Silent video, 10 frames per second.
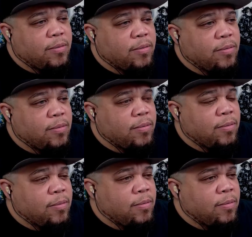
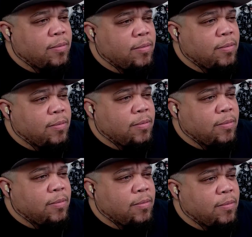
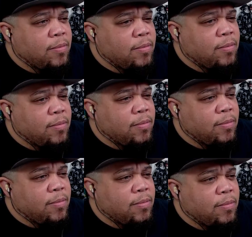
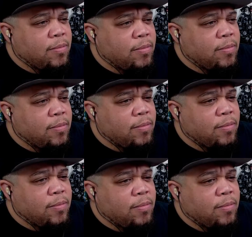(silence)